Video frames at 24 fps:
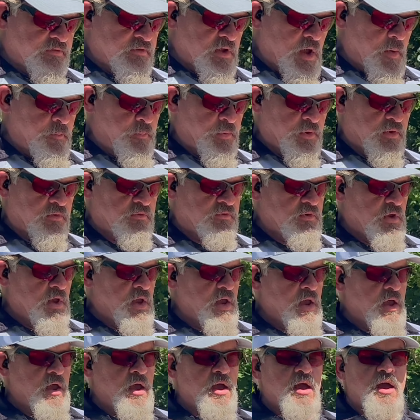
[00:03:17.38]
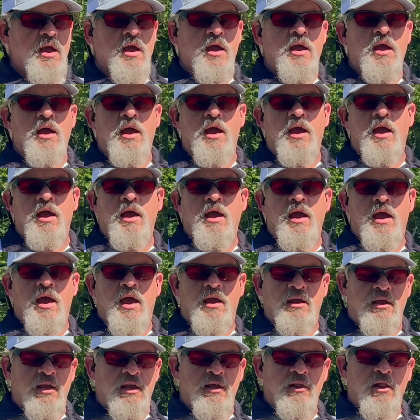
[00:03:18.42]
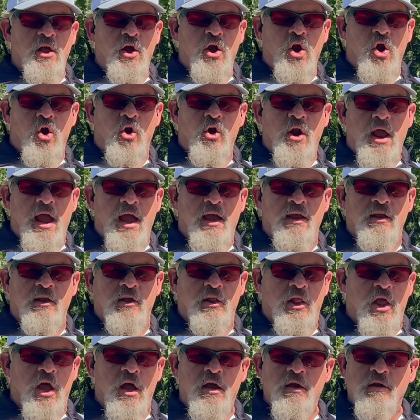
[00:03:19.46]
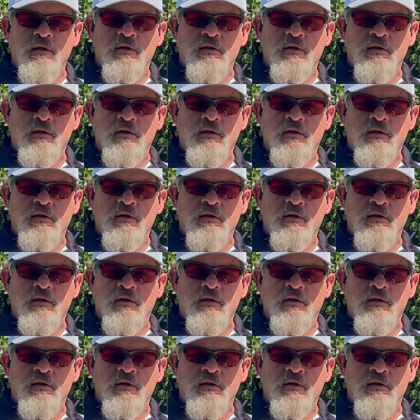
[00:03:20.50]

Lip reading: up is Aguila or Aguila.